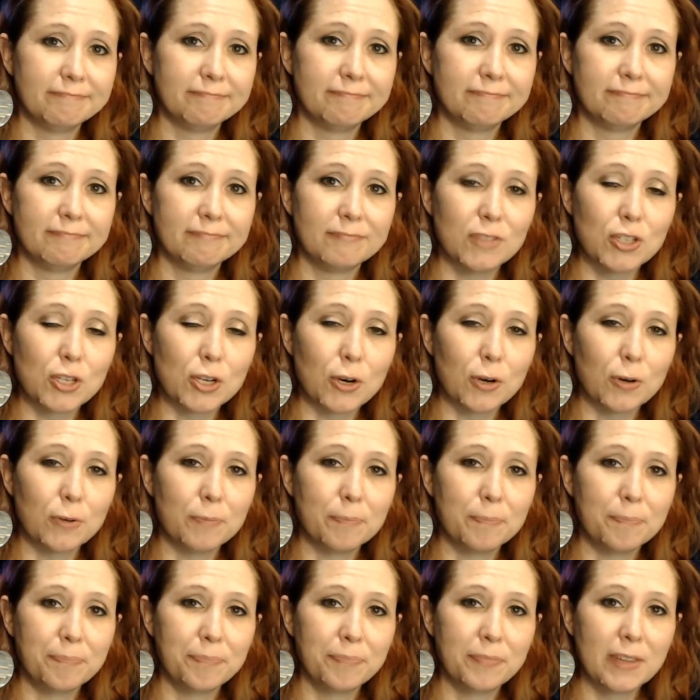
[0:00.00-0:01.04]
So,
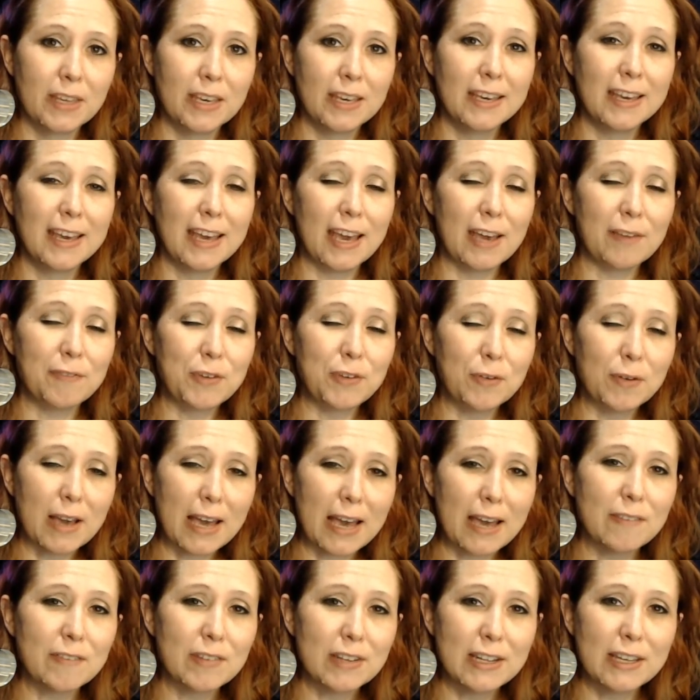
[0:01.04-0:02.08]
if you have
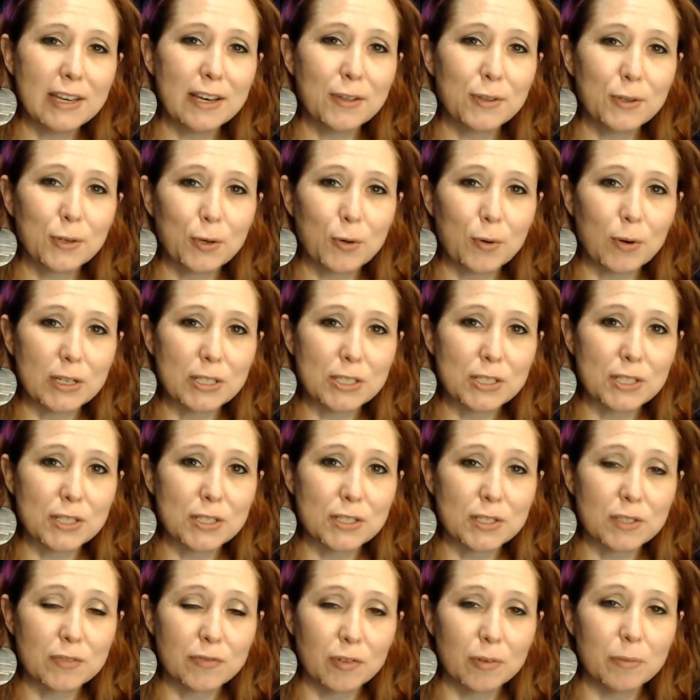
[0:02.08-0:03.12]
any other questions
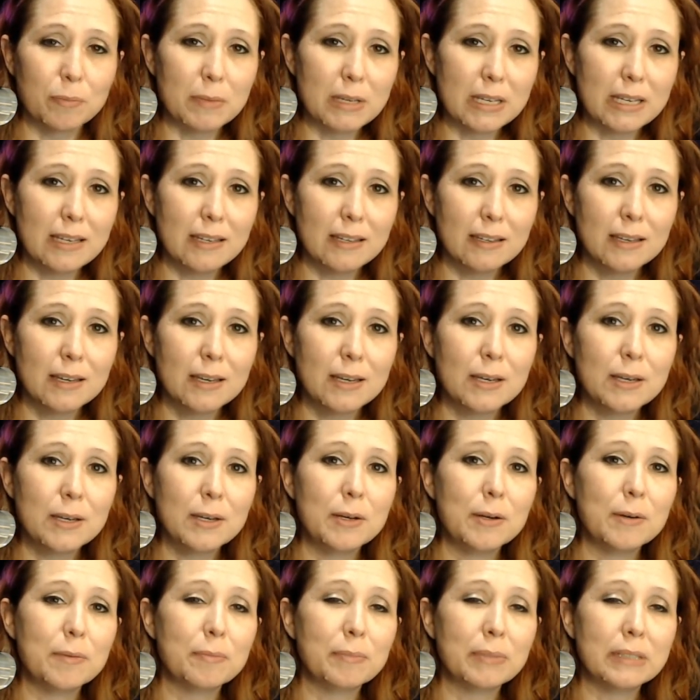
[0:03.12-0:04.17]
for me,
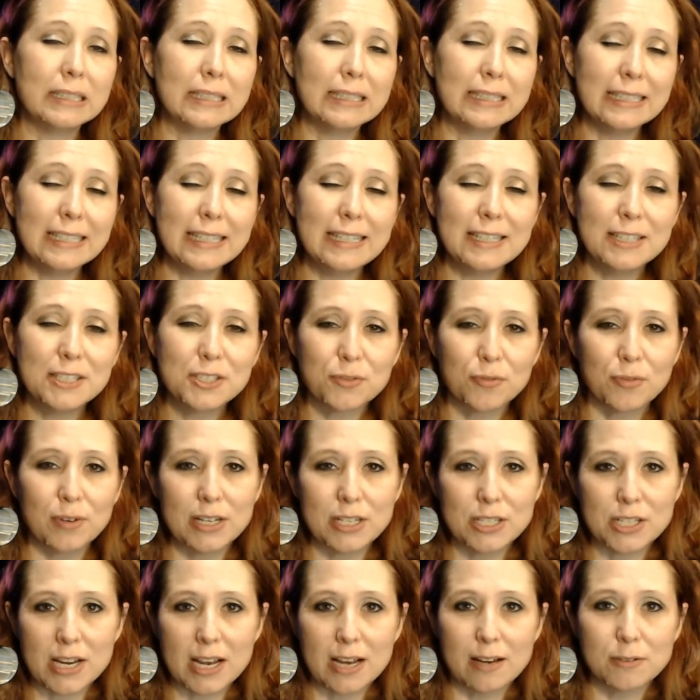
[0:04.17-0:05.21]
please reach
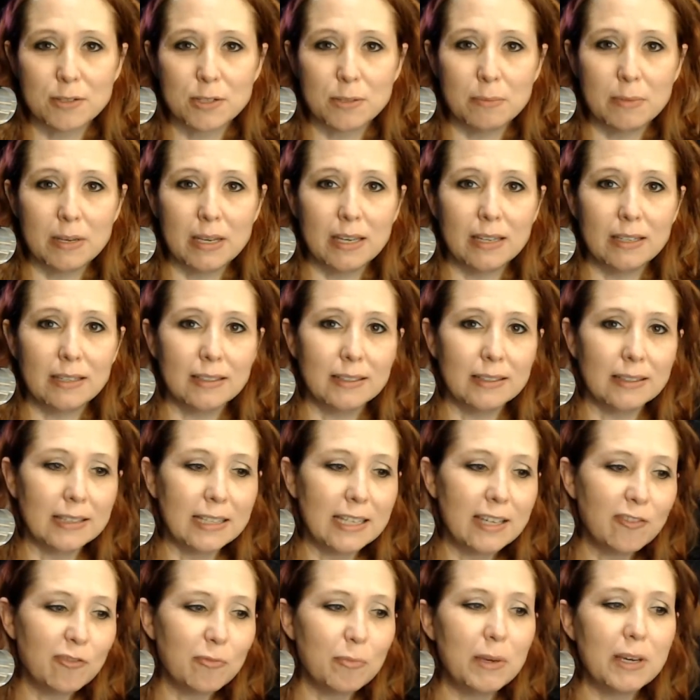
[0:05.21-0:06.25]
out to me. Leave
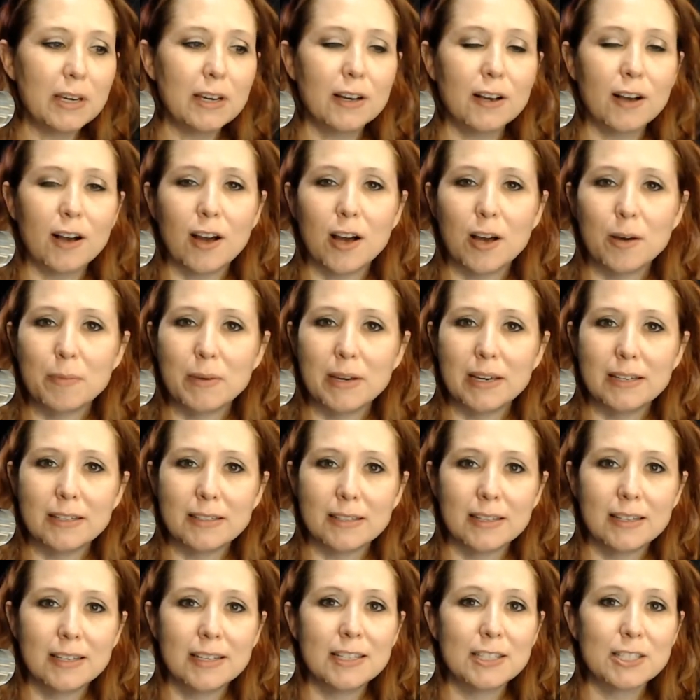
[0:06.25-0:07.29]
me a comment,
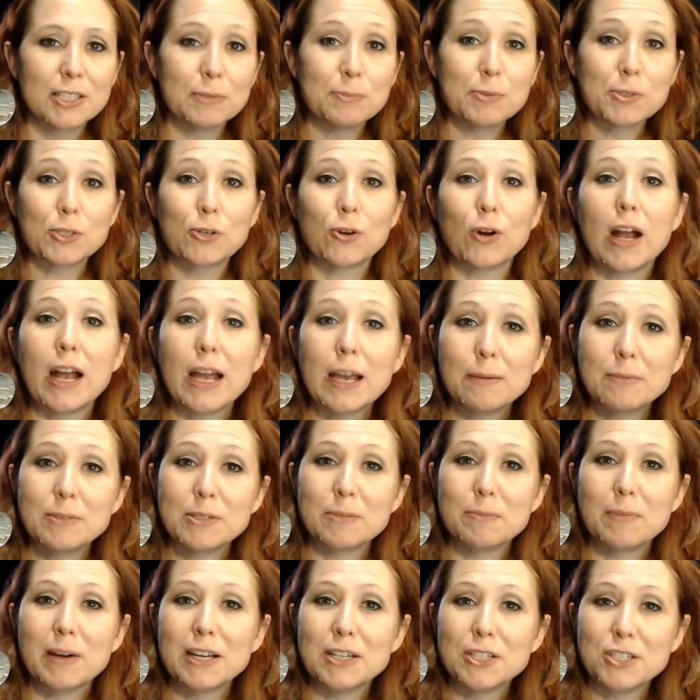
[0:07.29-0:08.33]
subscribe to
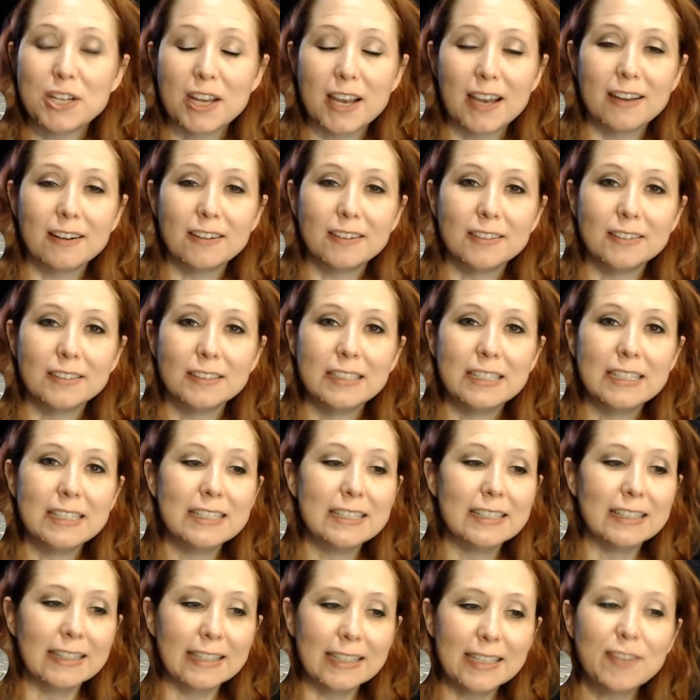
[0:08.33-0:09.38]
my channel,
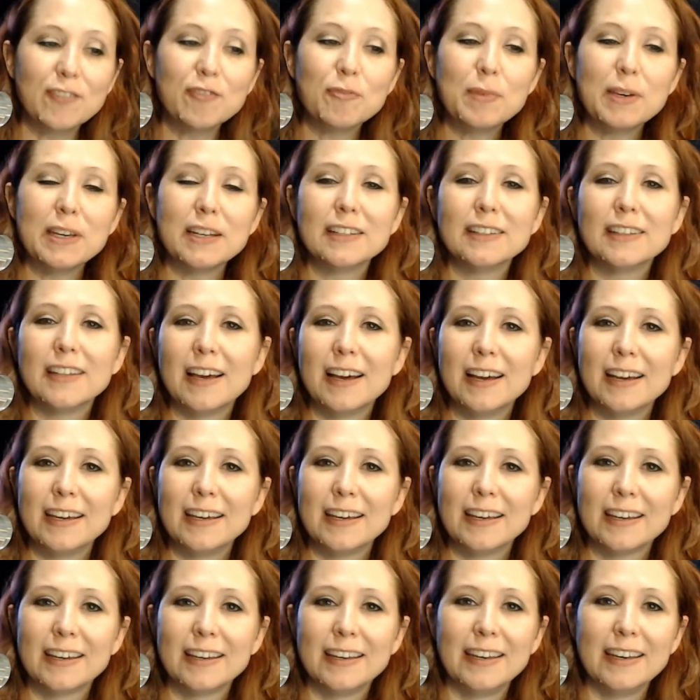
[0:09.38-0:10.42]
leave me a like.
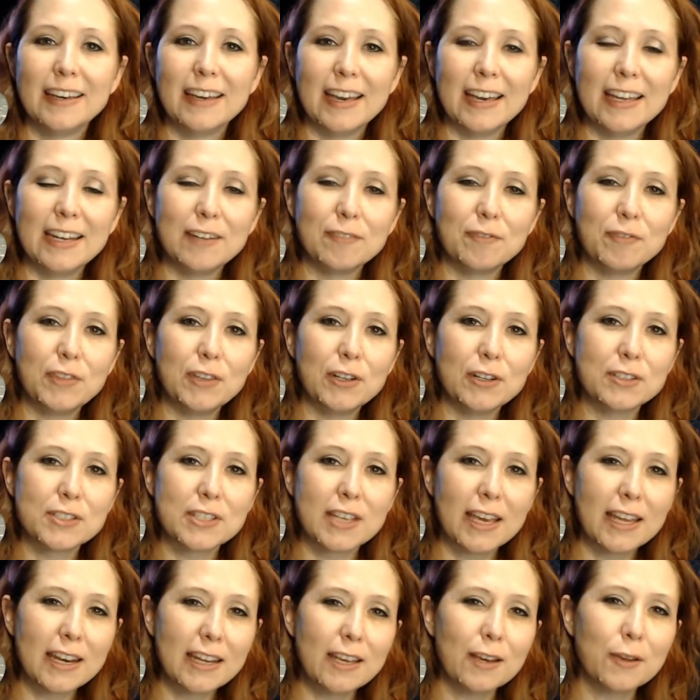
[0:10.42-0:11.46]
And if there's
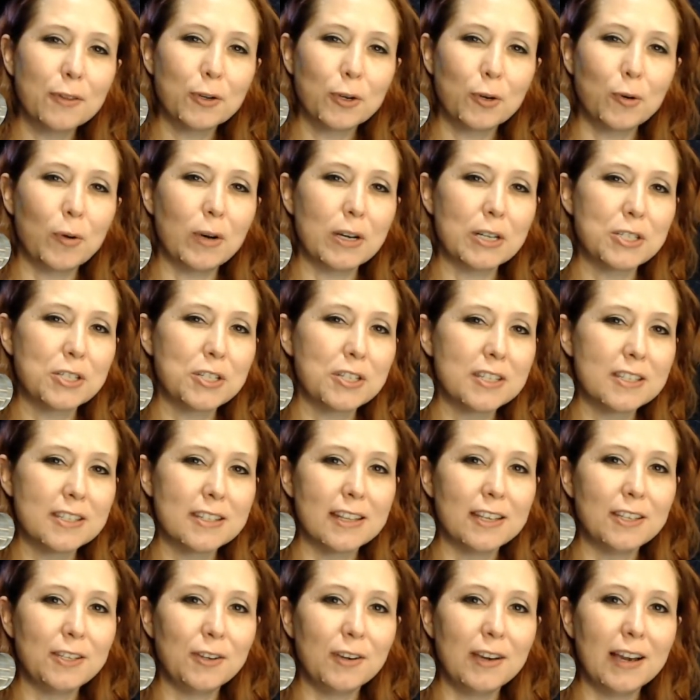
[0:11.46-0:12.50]
any other questions that
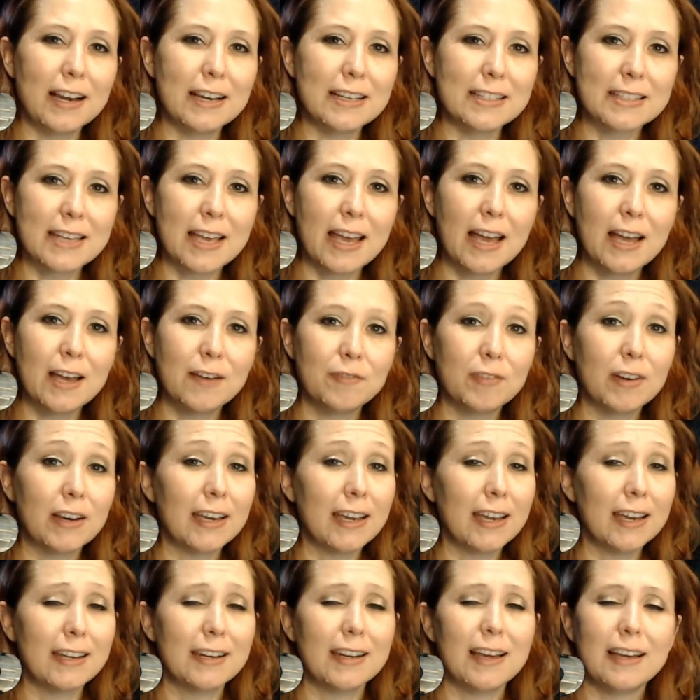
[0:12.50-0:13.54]
you guys have,
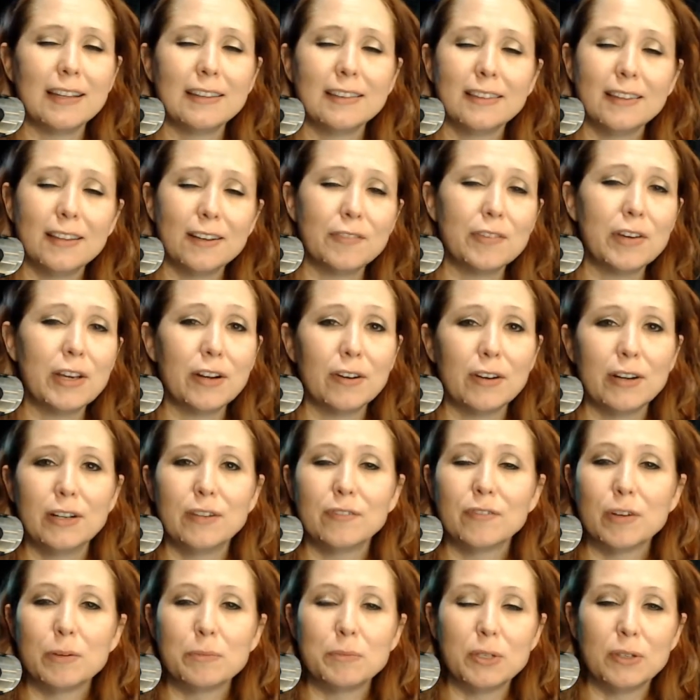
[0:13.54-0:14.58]
again, I love hearing
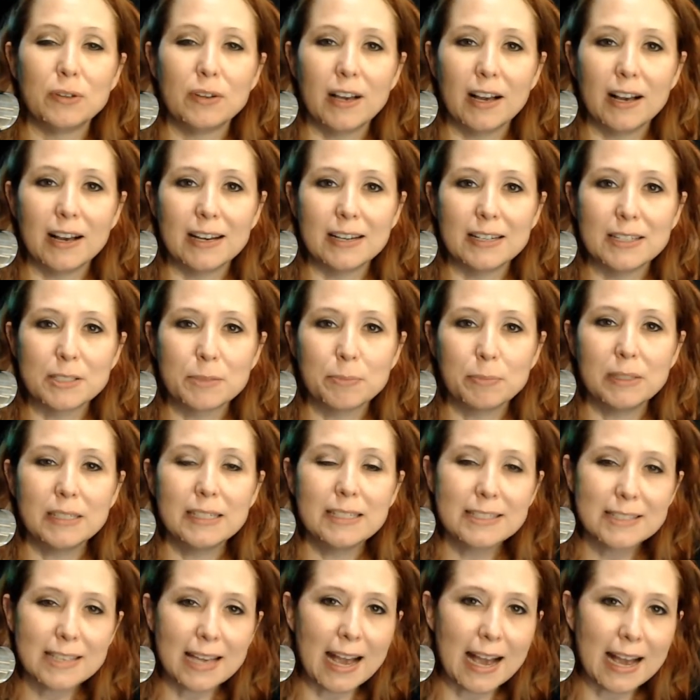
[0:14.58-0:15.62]
from you guys. Please
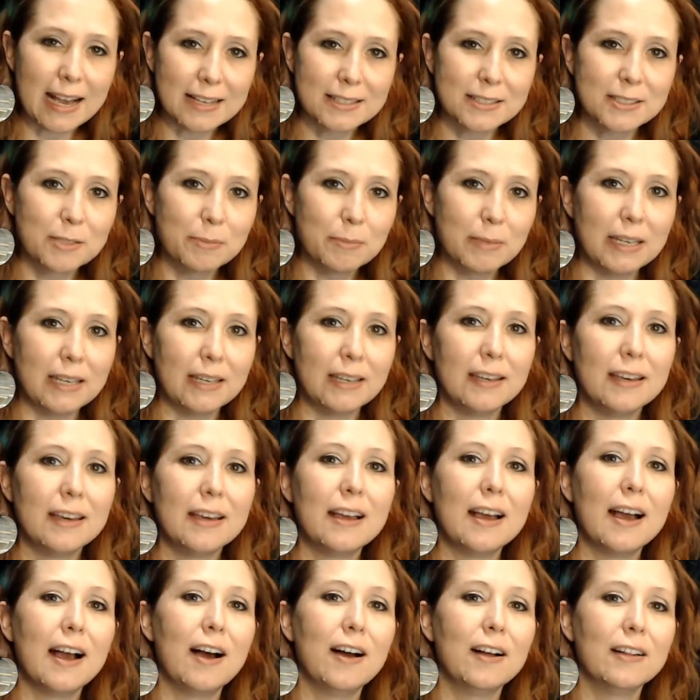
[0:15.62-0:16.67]
ask me.
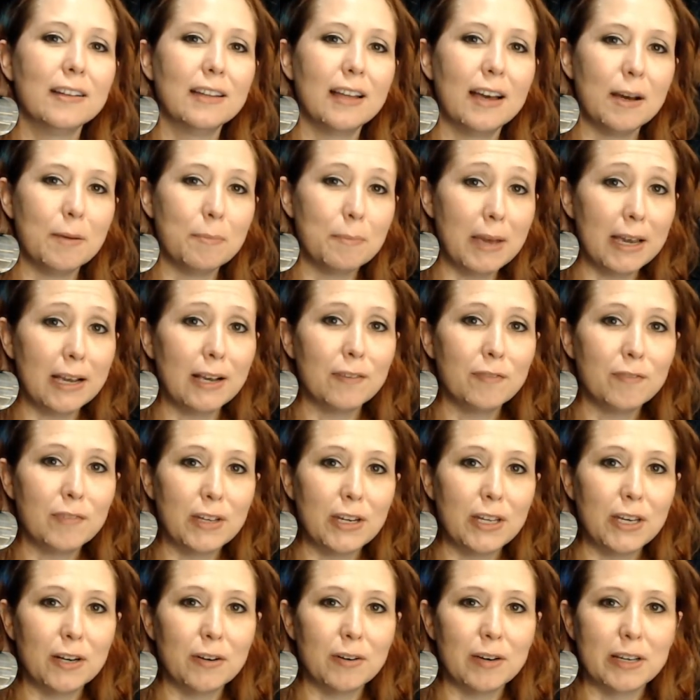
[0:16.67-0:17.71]
I'll make a
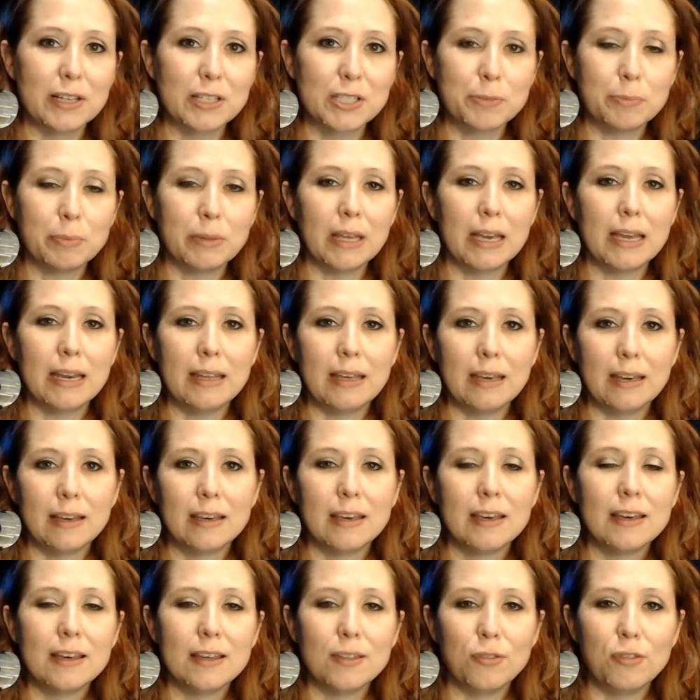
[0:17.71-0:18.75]
video explaining
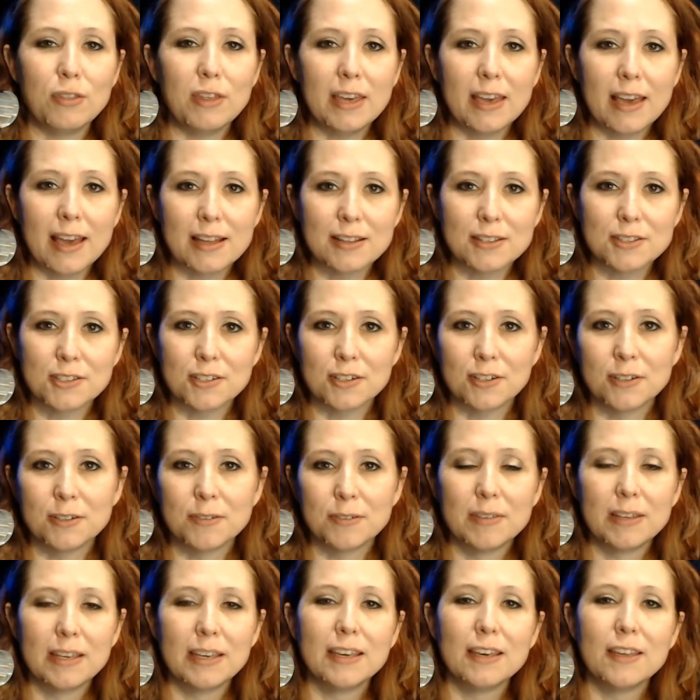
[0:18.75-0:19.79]
the answer.
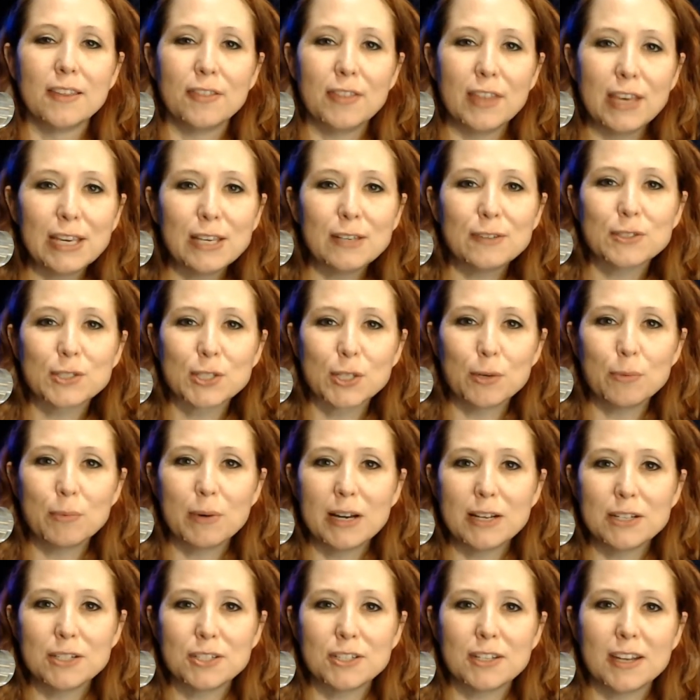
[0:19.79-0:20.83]
Thank you so
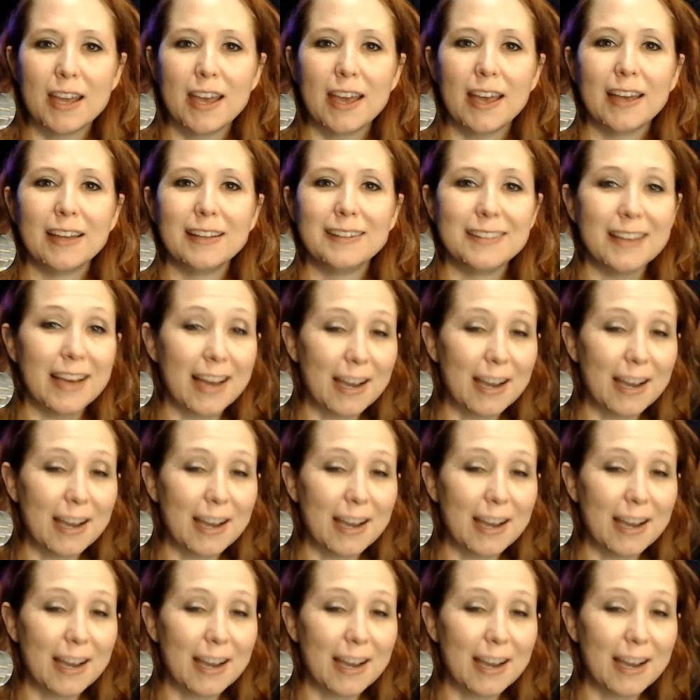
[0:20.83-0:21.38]
much, and I will